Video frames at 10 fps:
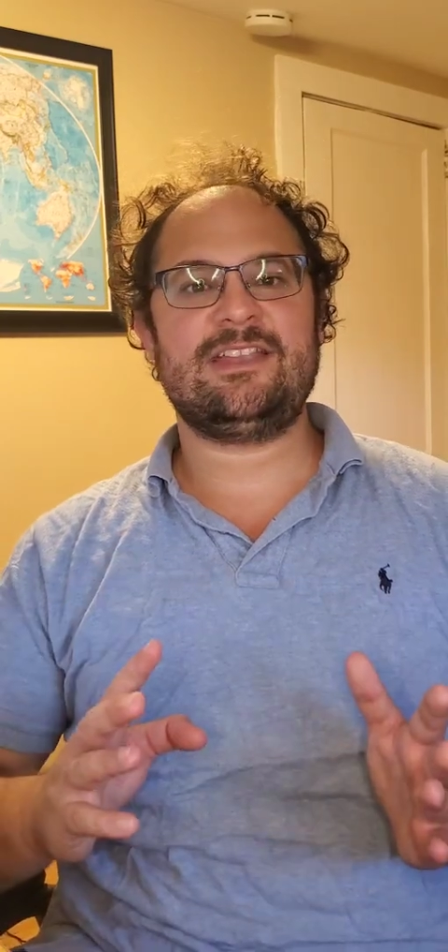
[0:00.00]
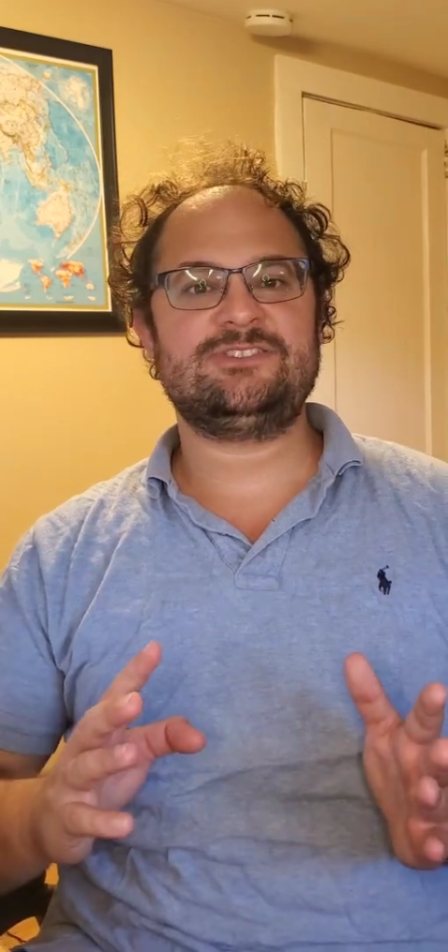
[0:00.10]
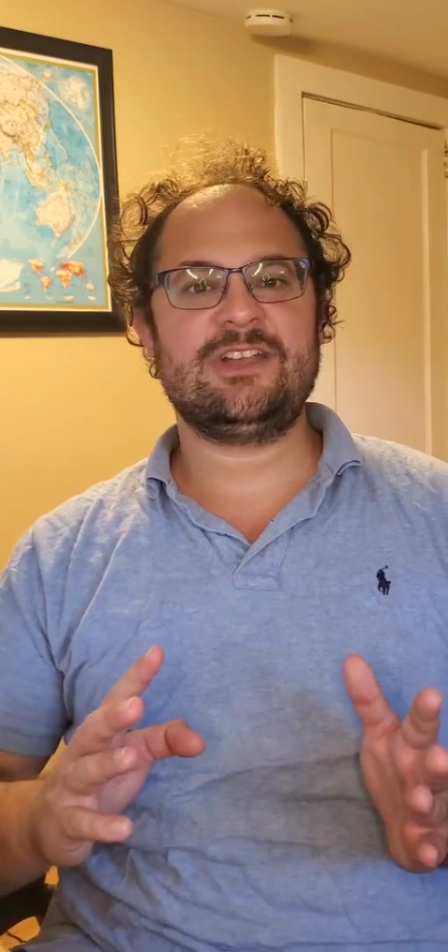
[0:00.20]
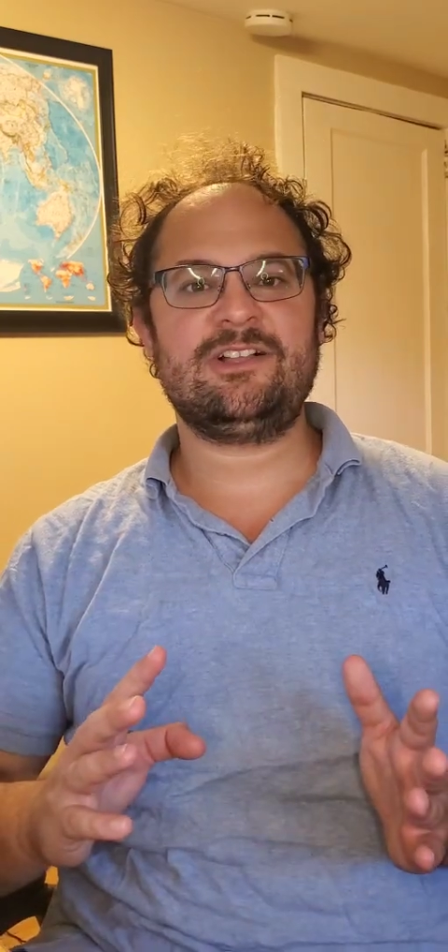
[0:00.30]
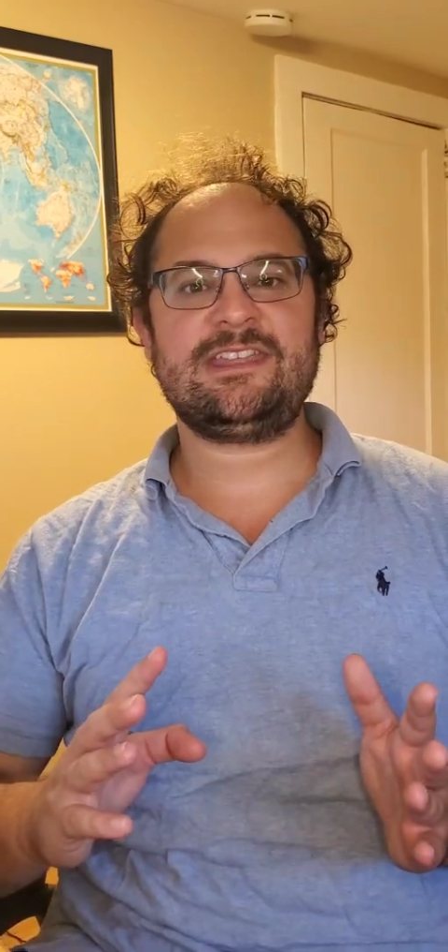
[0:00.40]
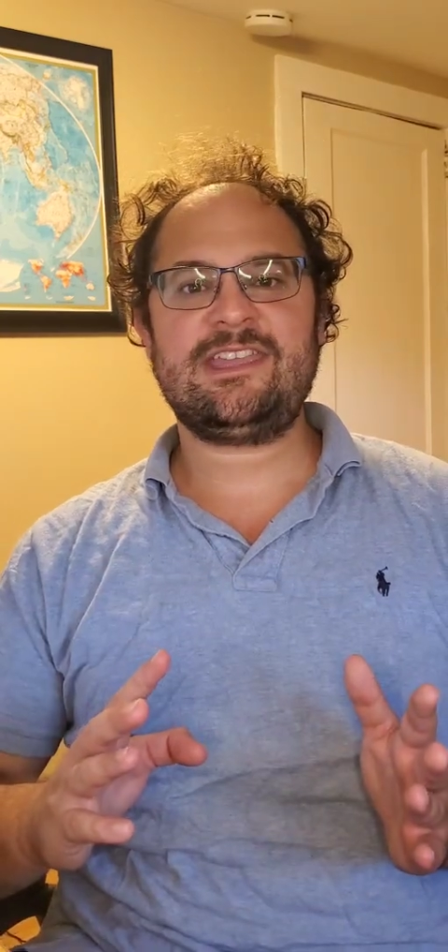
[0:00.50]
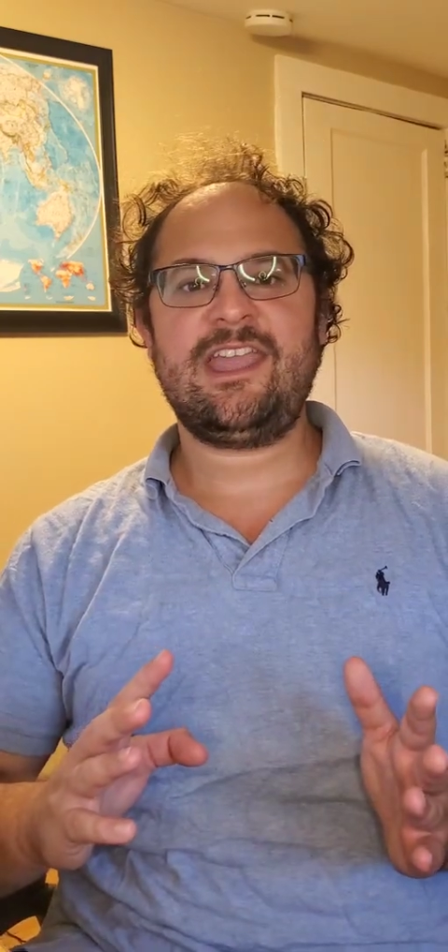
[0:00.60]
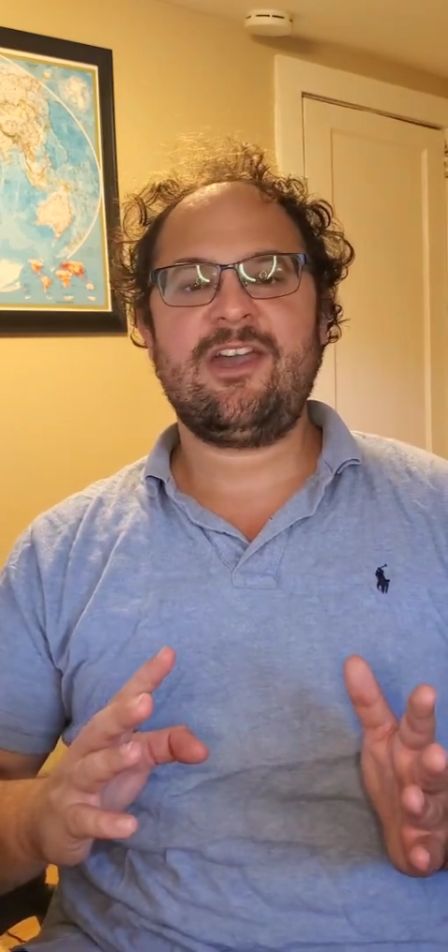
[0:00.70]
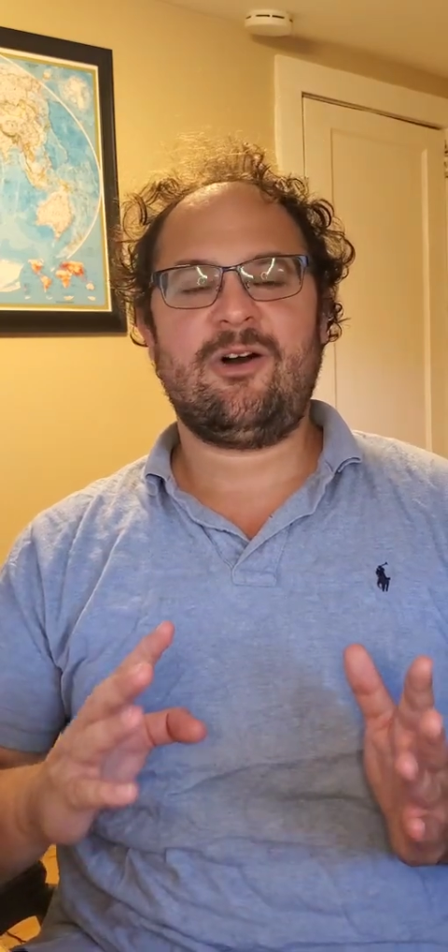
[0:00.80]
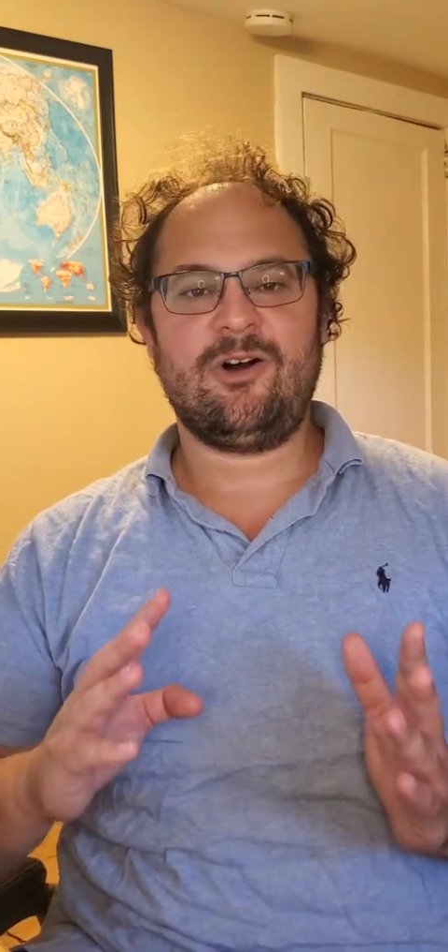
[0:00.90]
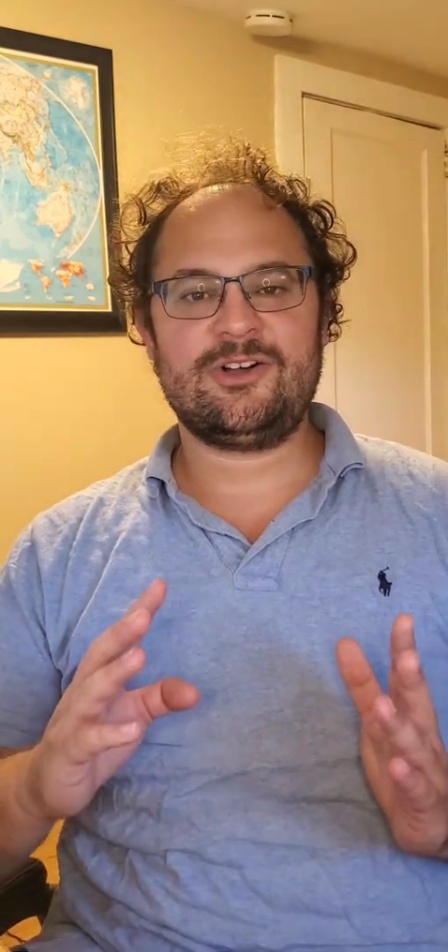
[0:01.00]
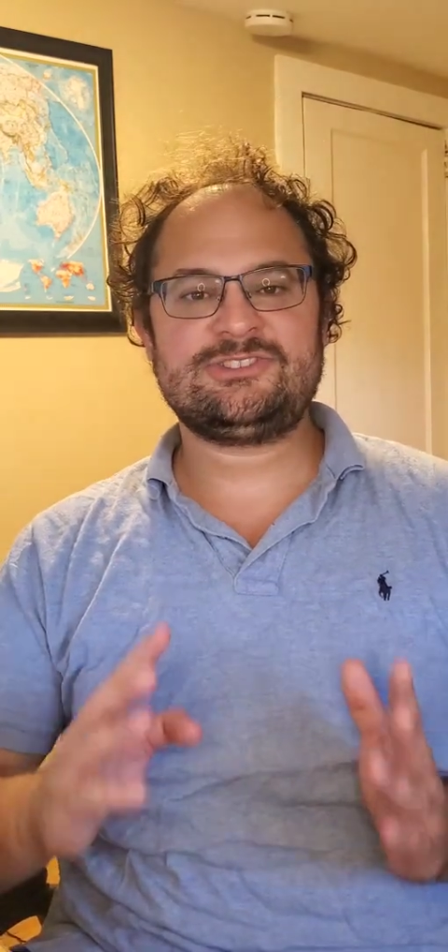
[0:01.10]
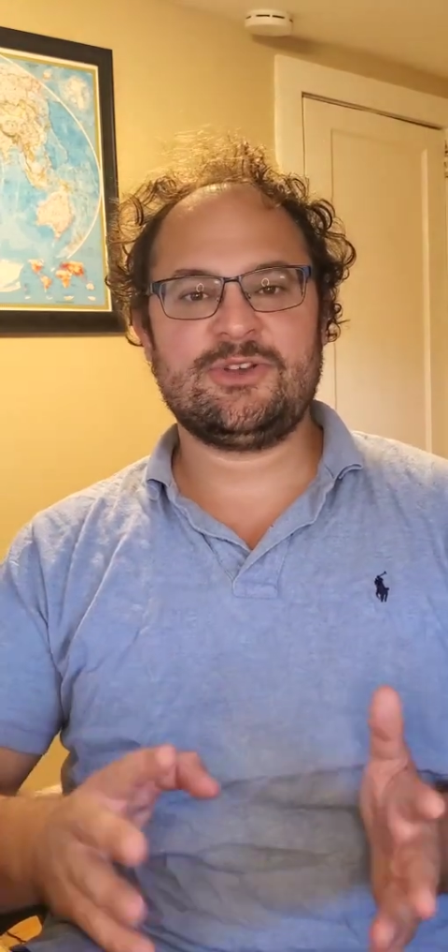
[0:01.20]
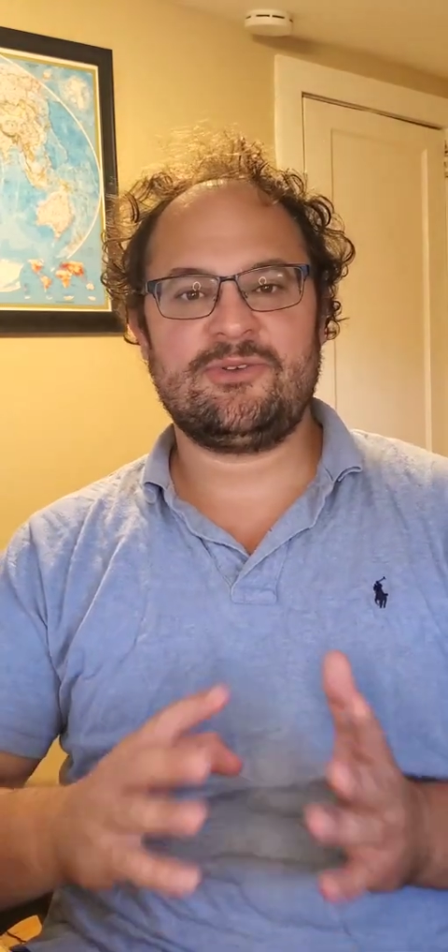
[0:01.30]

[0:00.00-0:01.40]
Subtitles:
Agility also